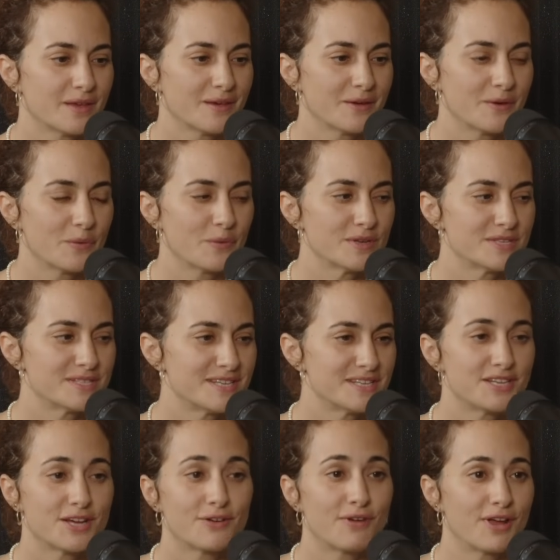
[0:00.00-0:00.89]
was the
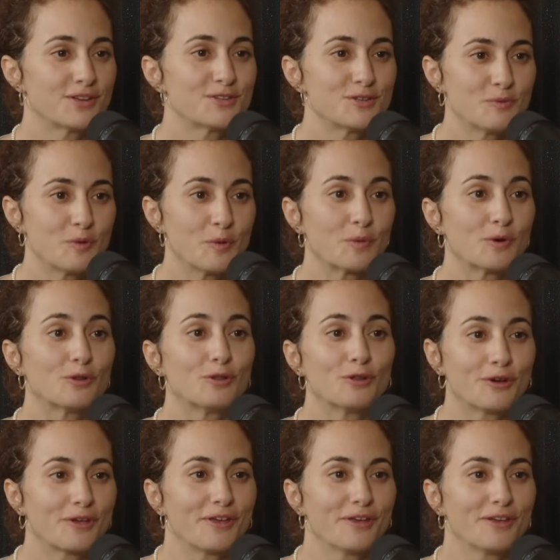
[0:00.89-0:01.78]
direction we were
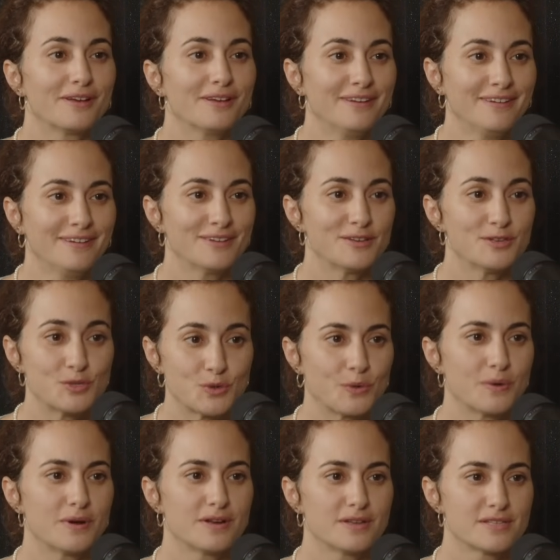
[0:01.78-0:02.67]
looking
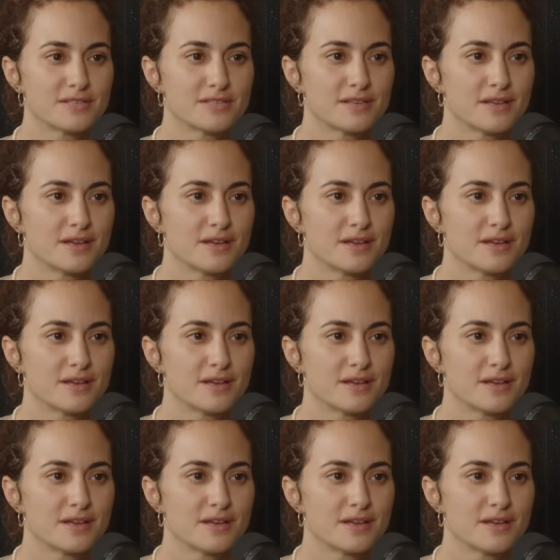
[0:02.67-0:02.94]
towards.